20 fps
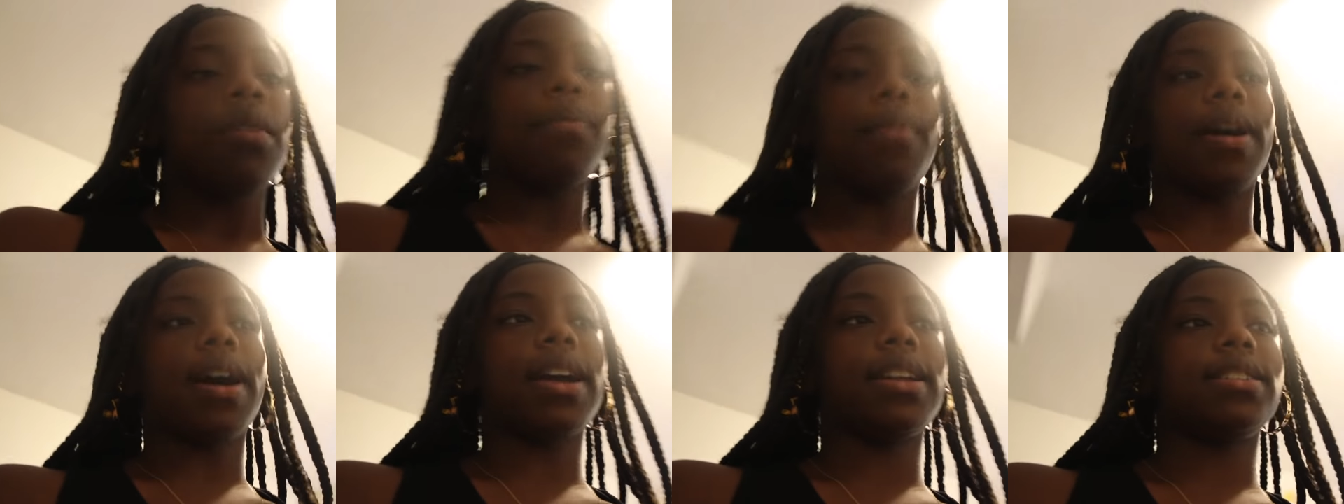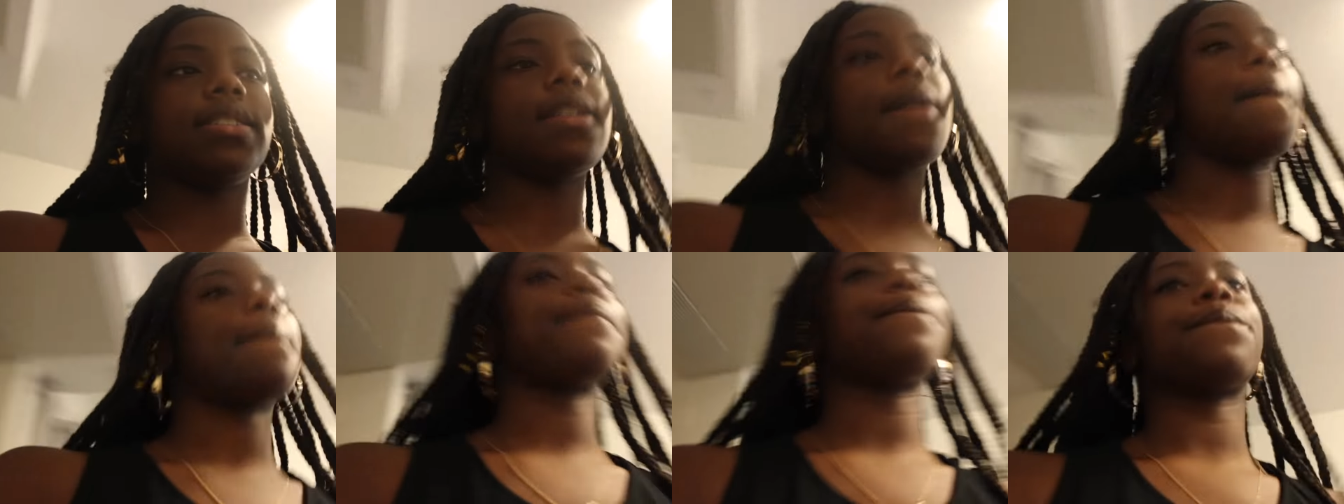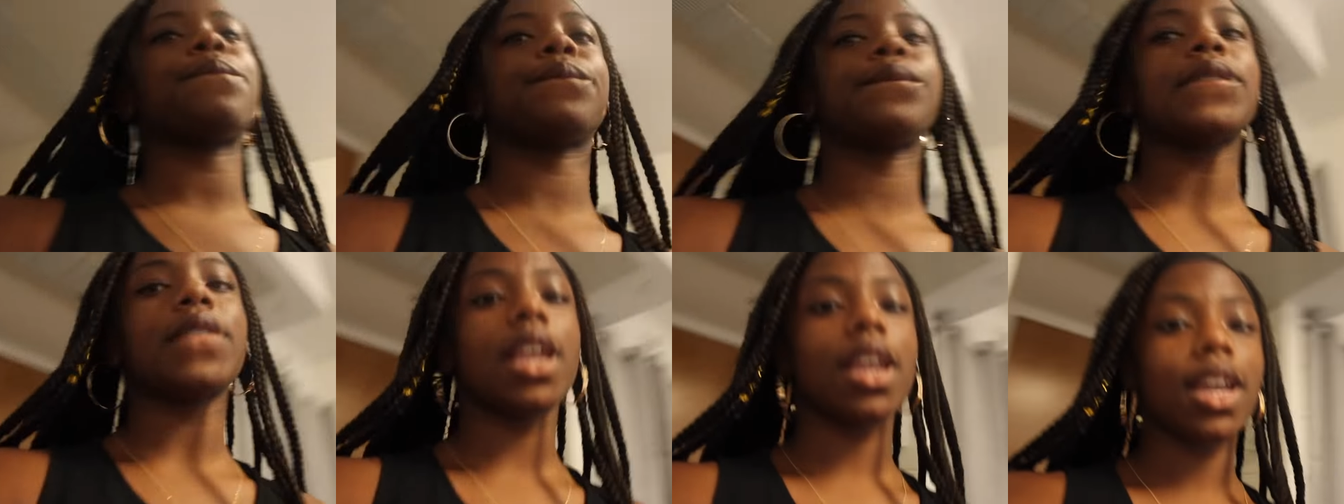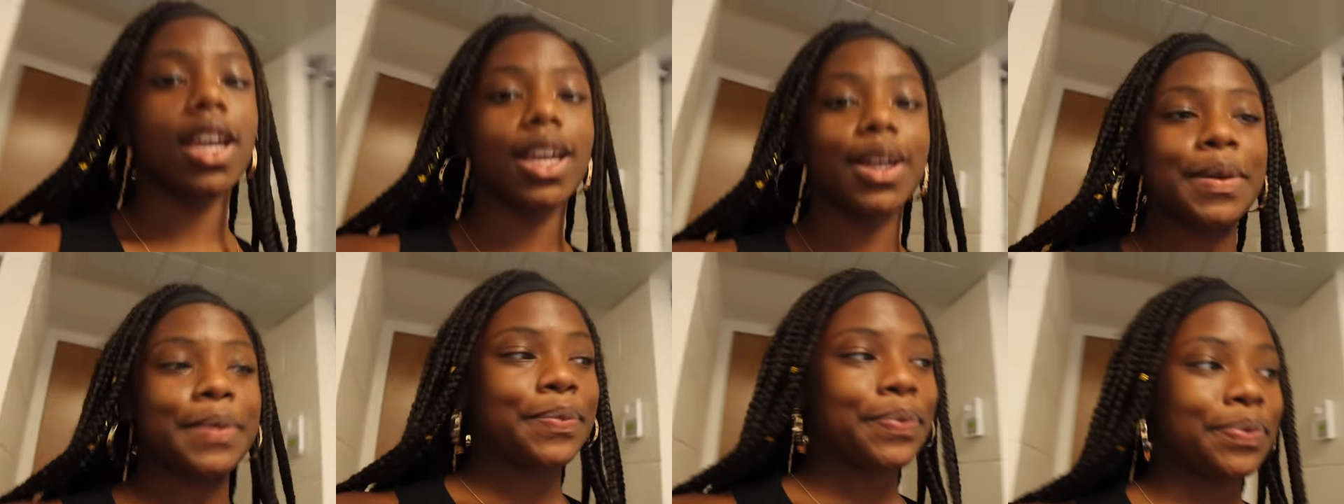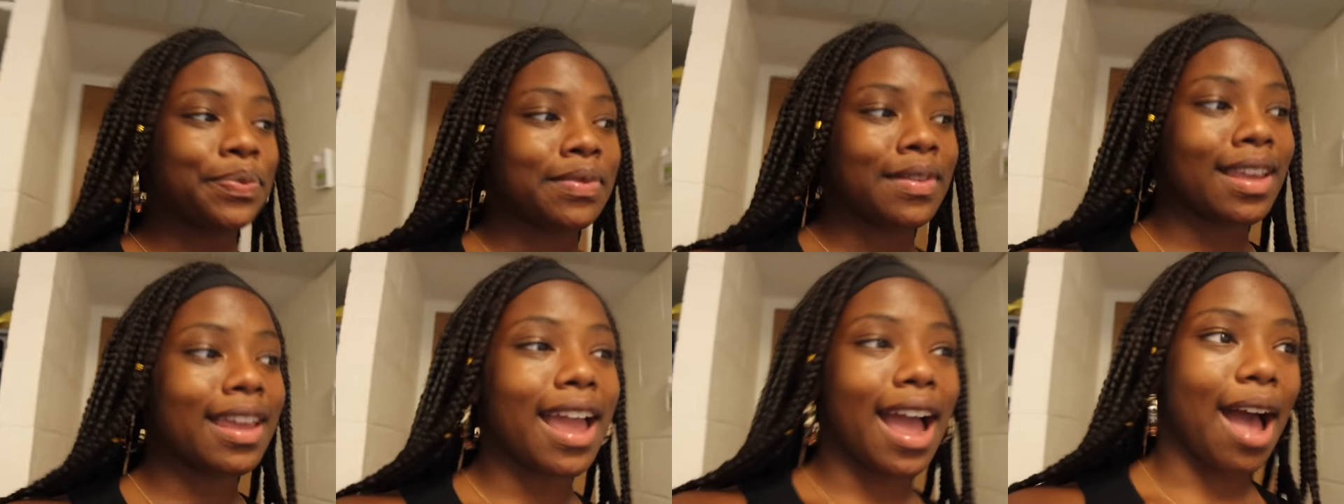But
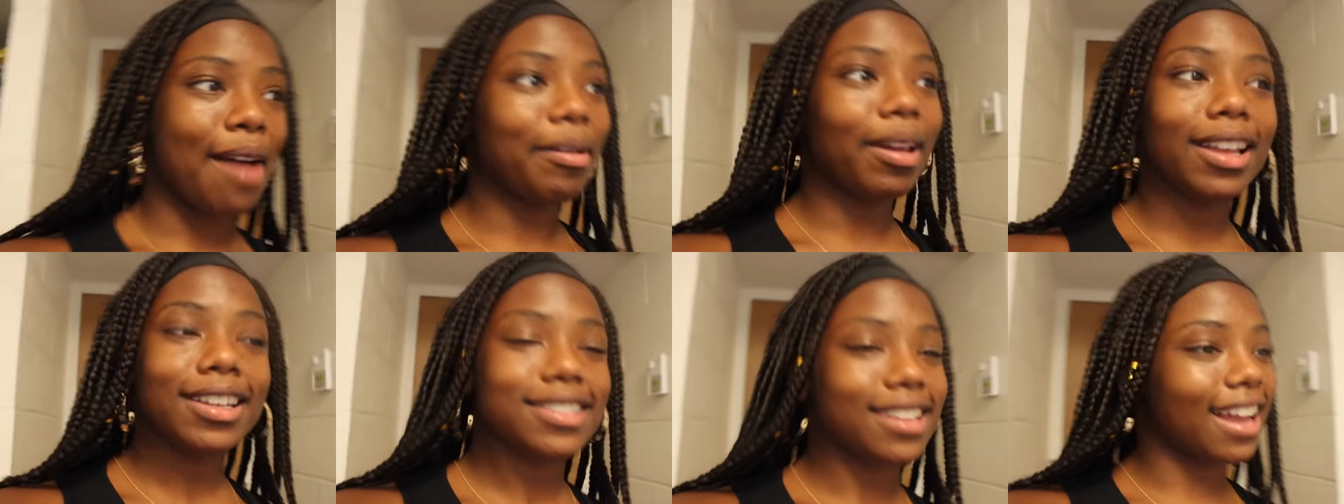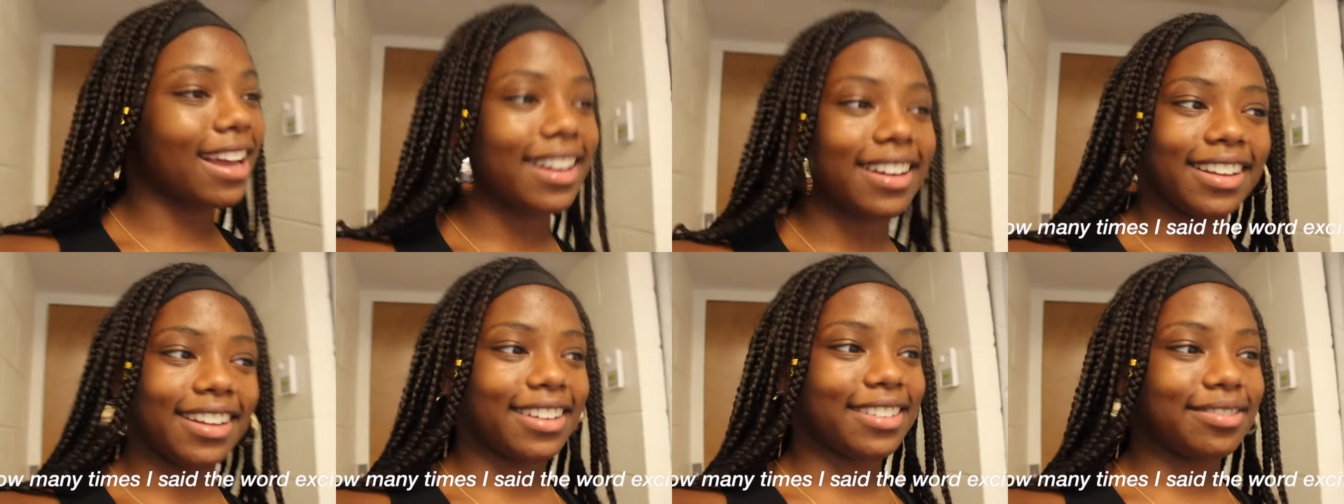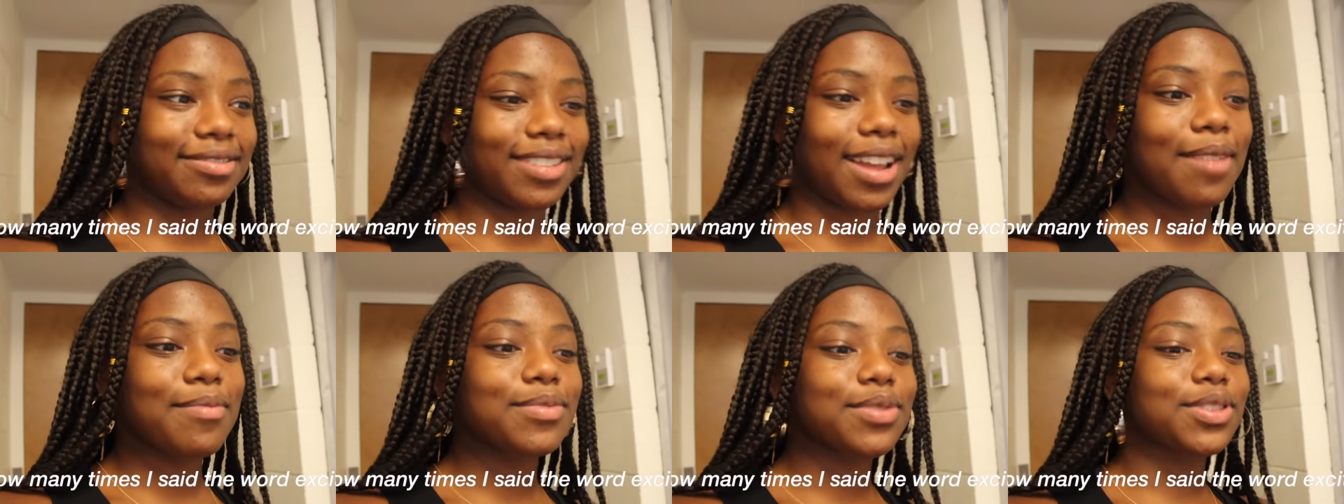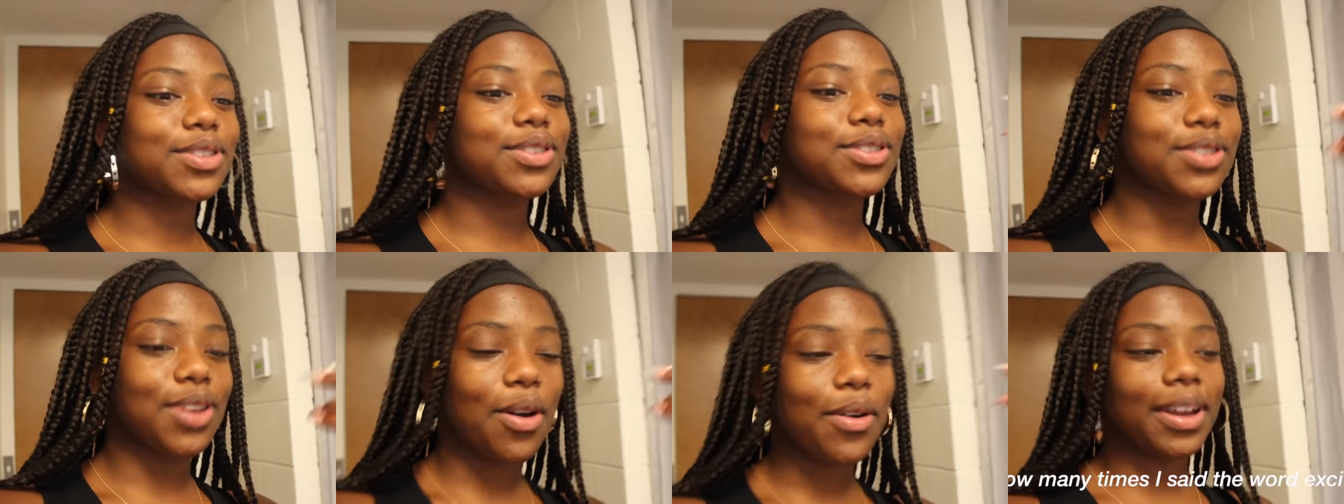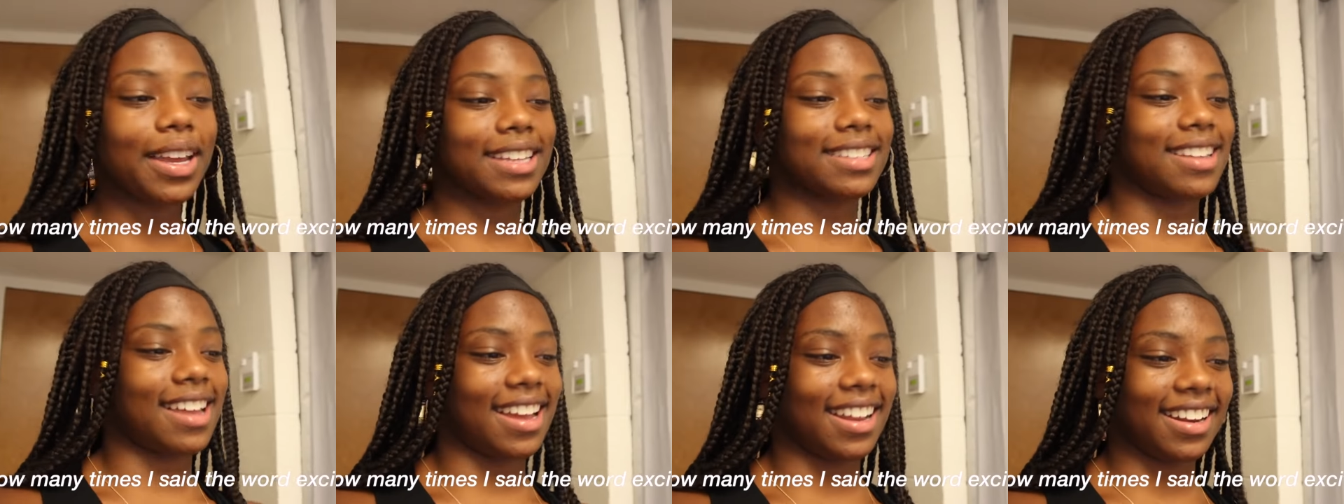yeah, I'm excited. I'm so
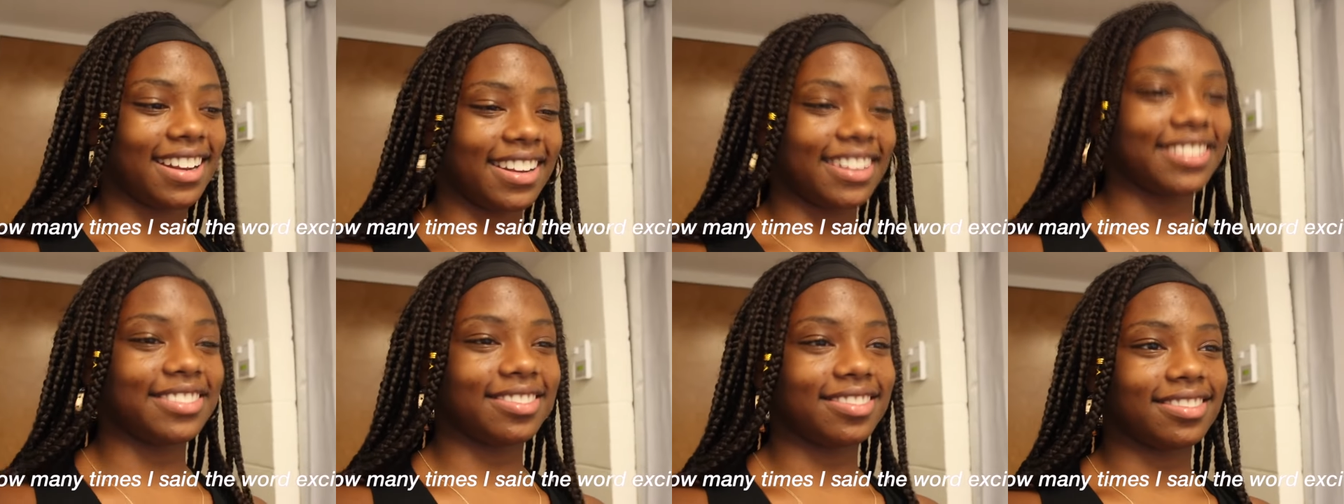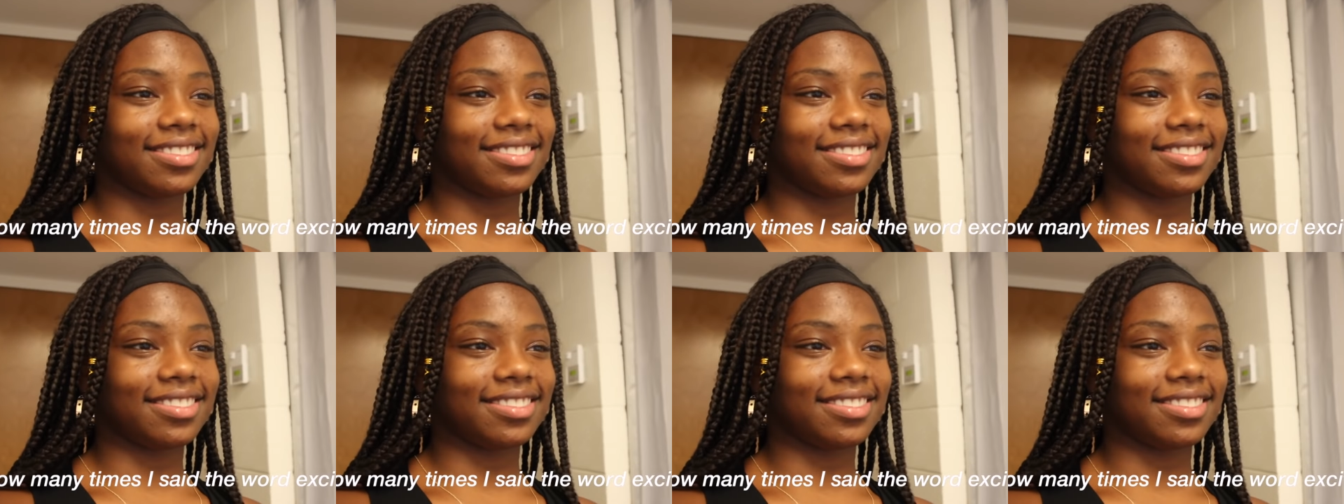excited.